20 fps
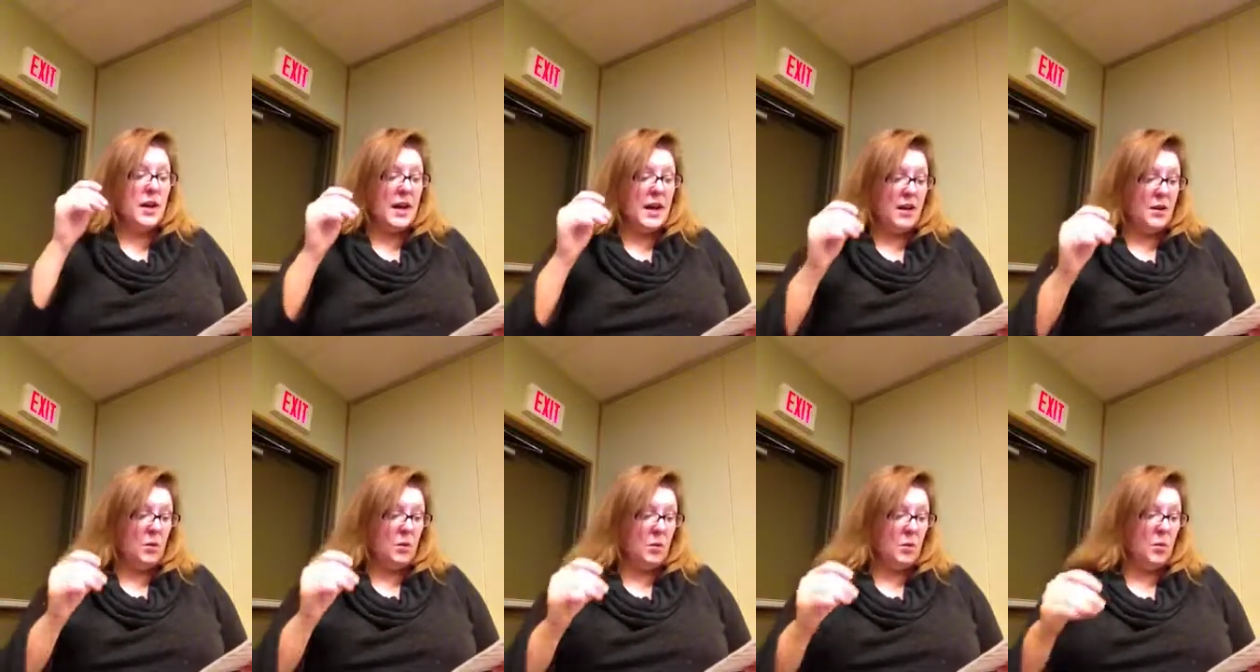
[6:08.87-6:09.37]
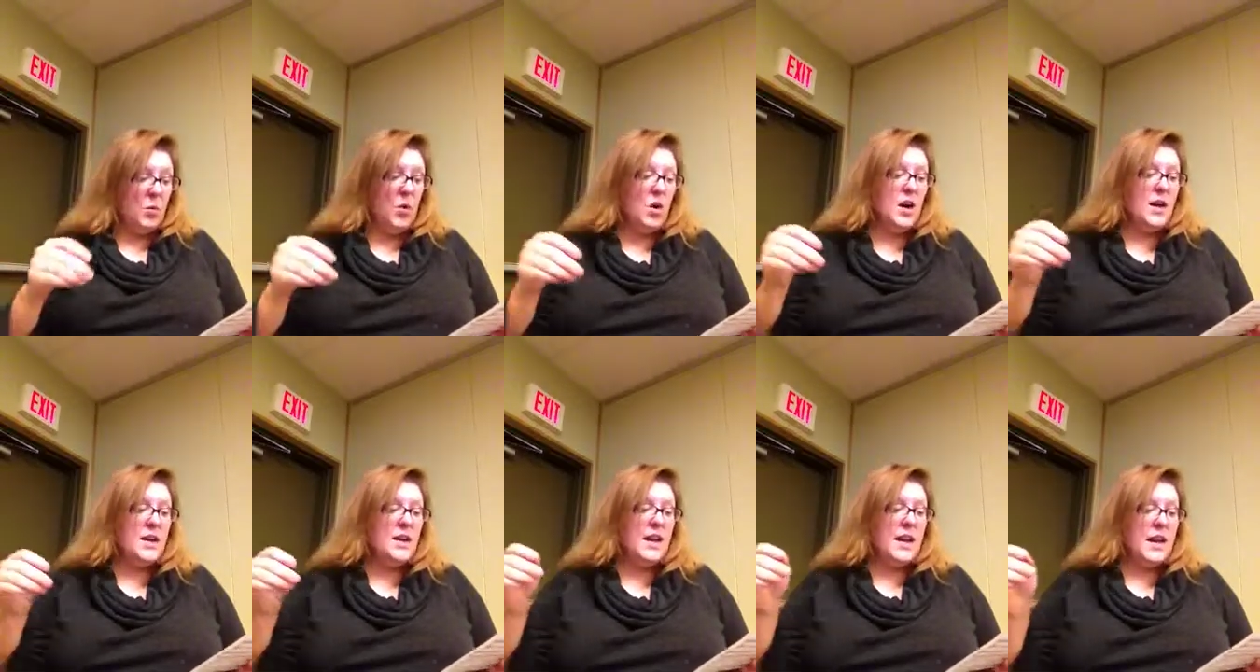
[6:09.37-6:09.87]
and
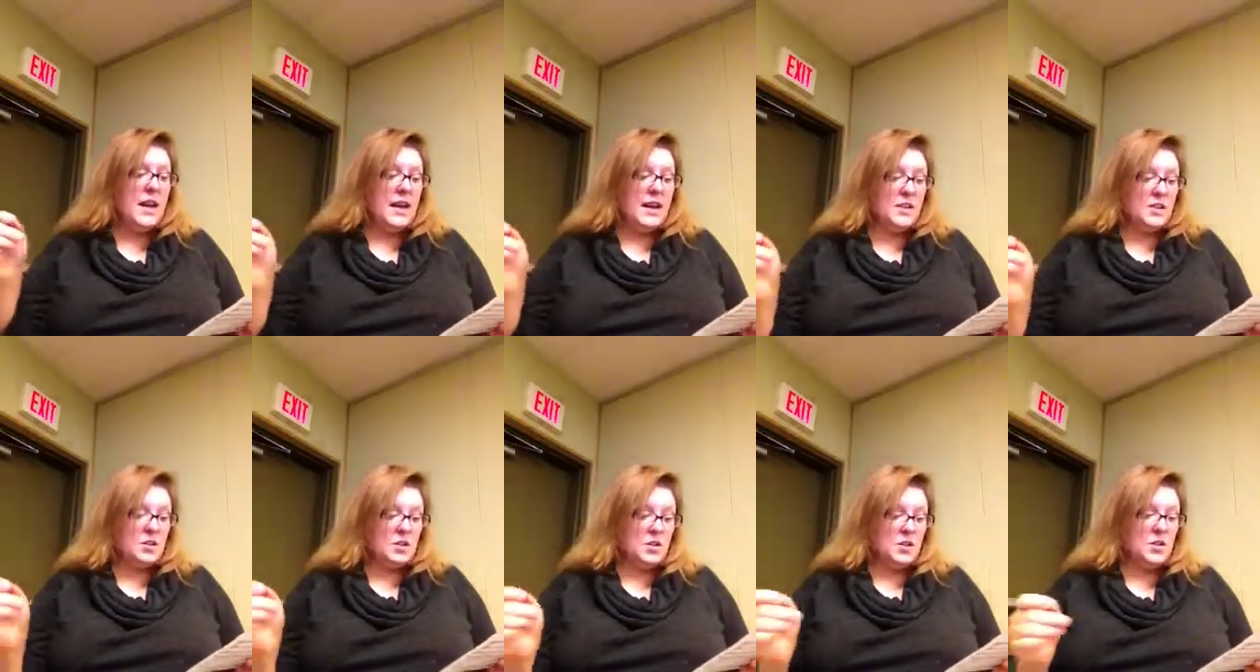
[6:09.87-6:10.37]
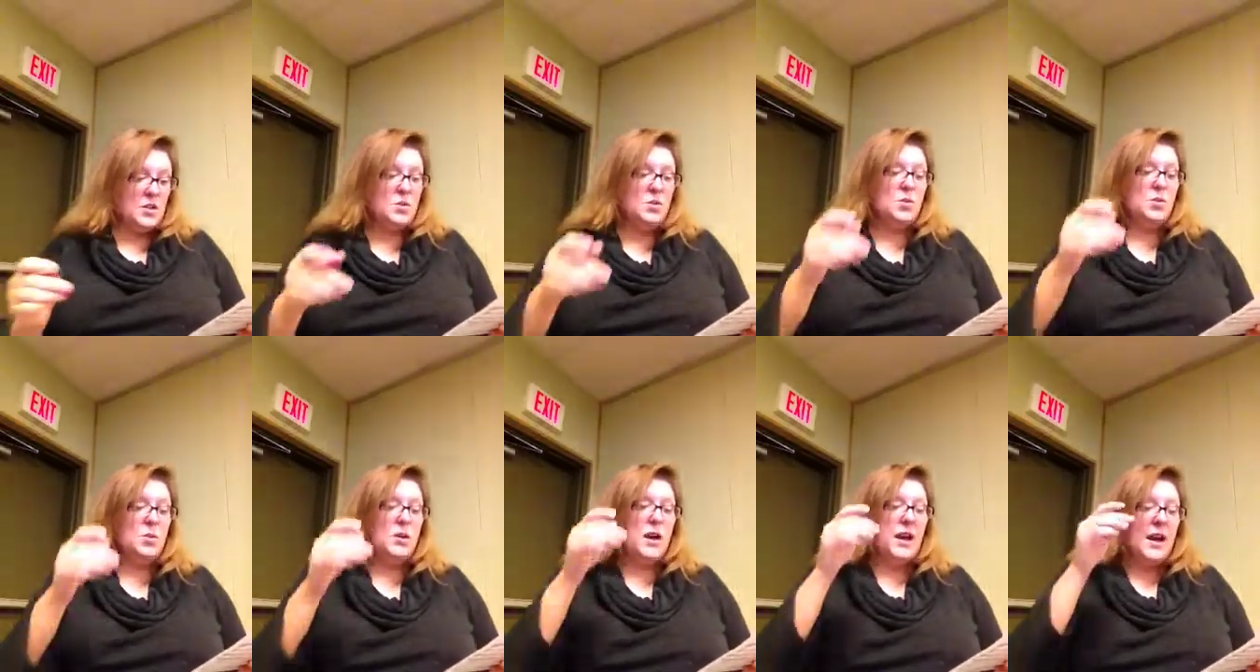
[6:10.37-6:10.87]
1 and
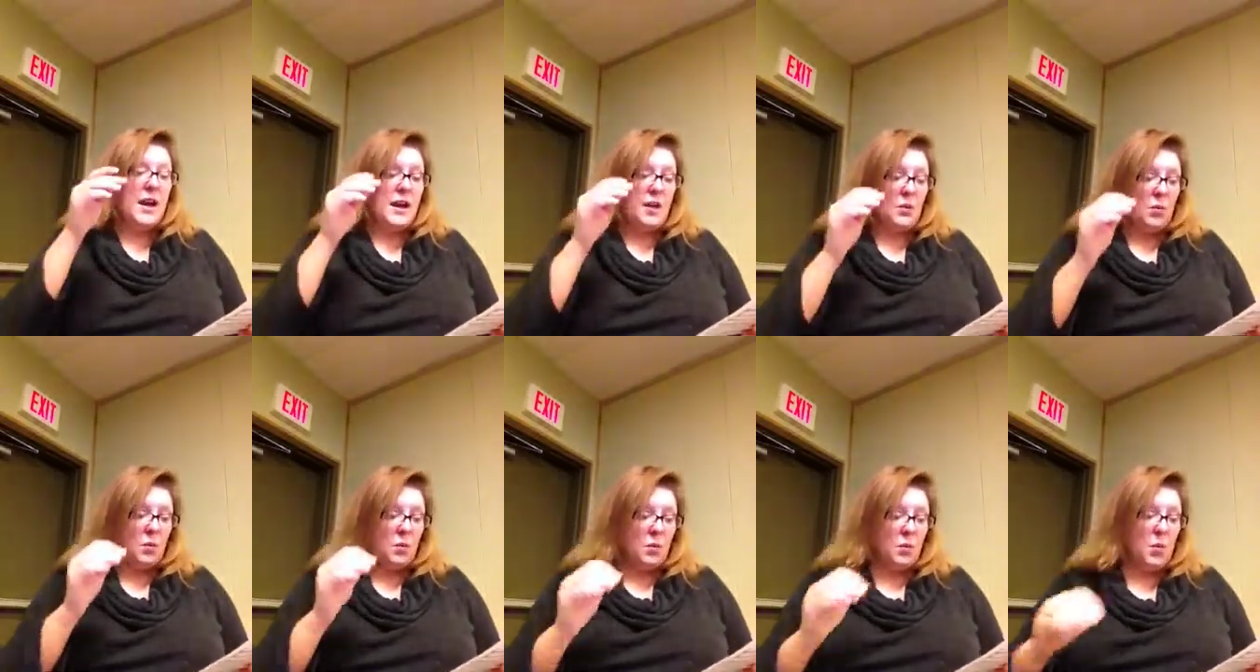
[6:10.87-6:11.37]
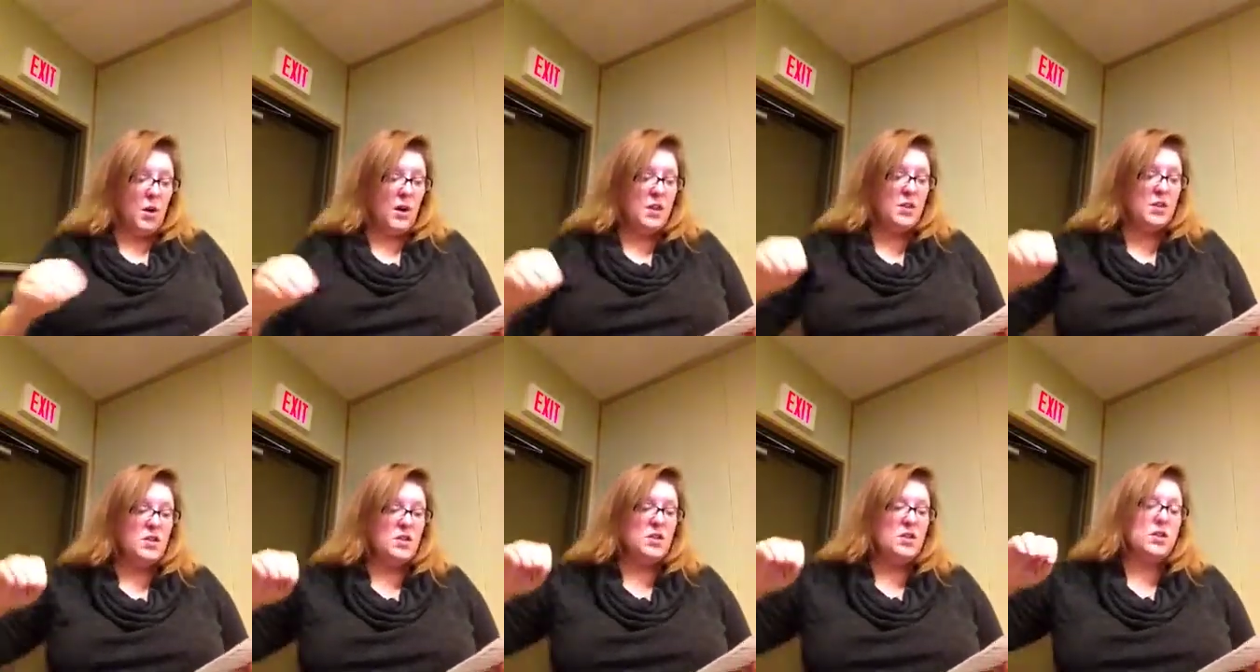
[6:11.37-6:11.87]
2 and
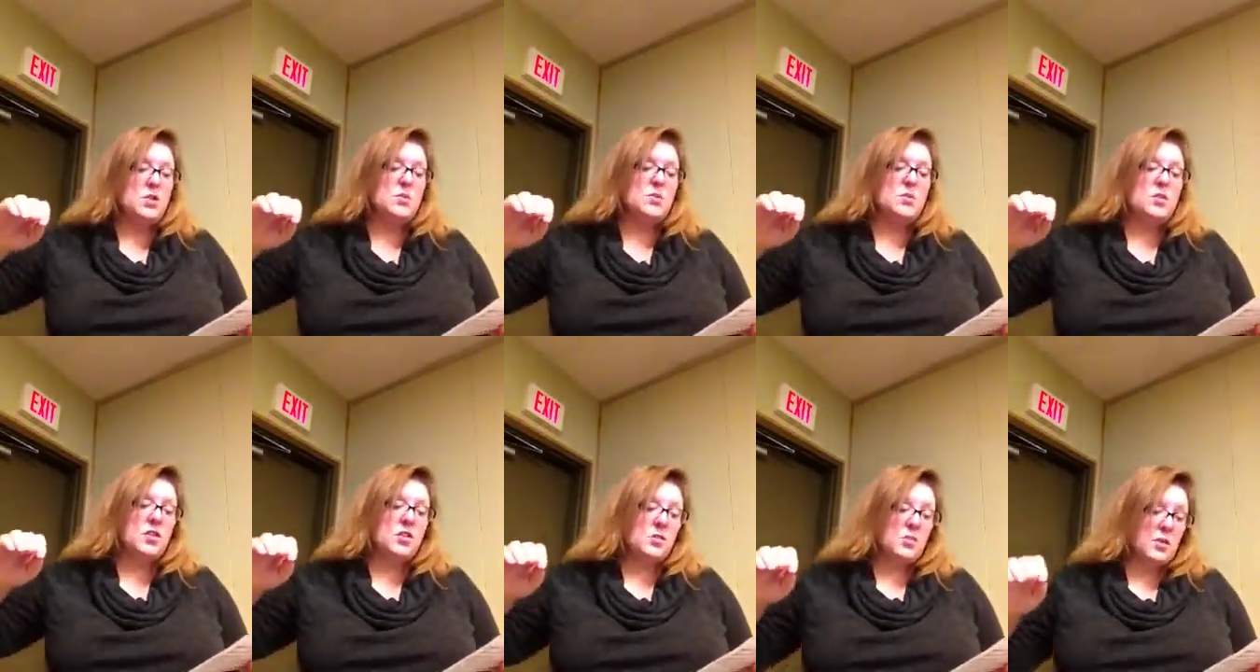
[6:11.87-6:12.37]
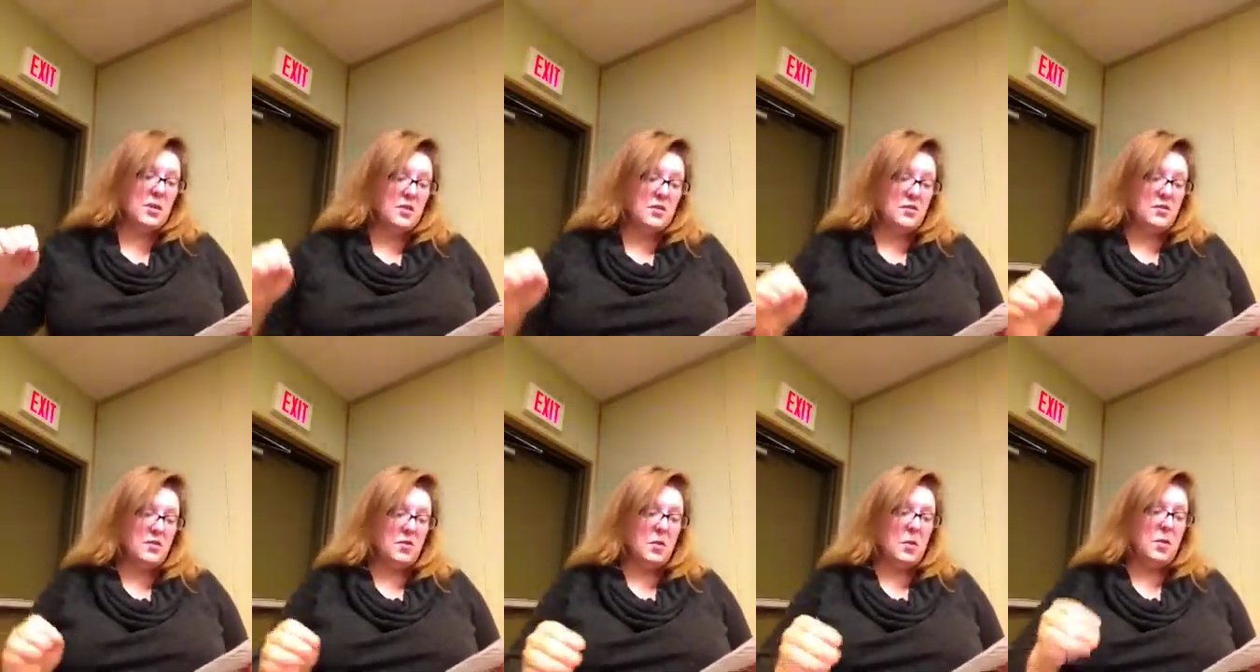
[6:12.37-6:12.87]
1, 2, 3,
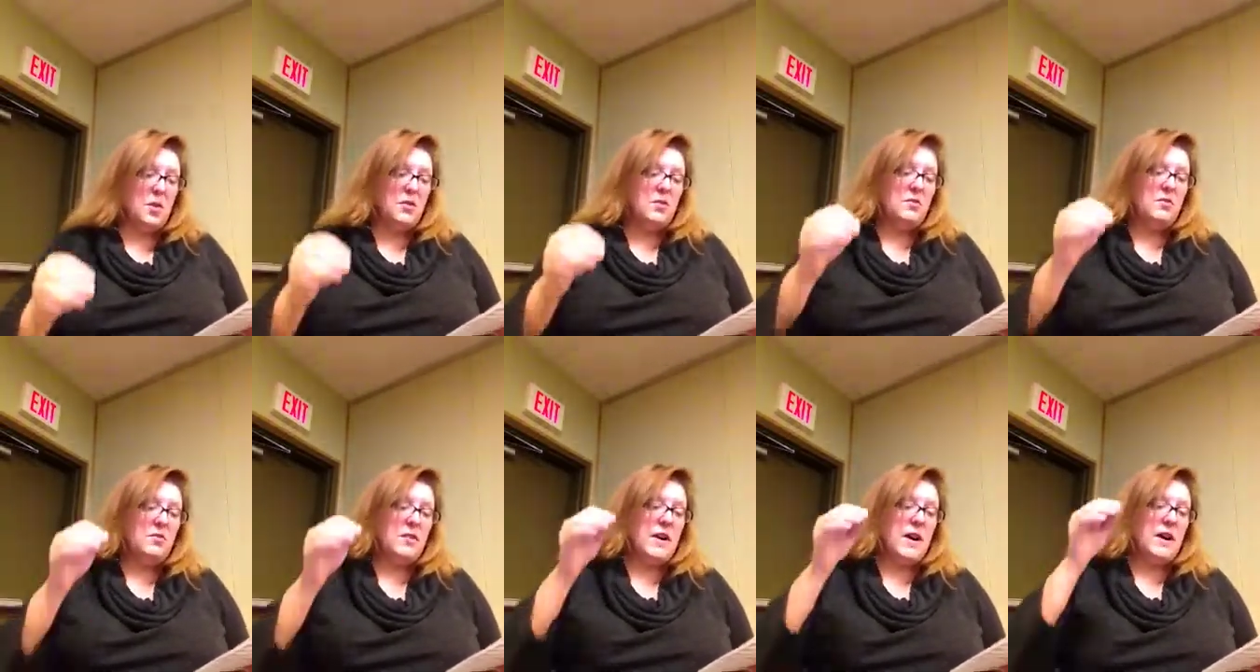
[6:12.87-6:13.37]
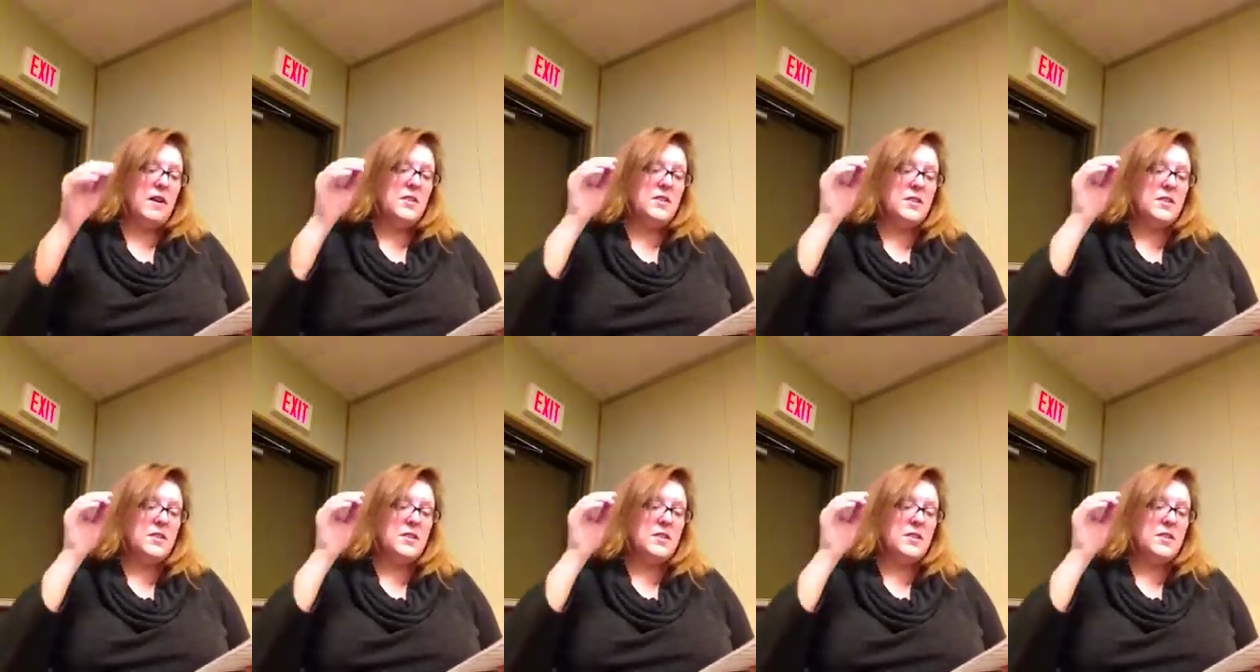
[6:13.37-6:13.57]
4, 5,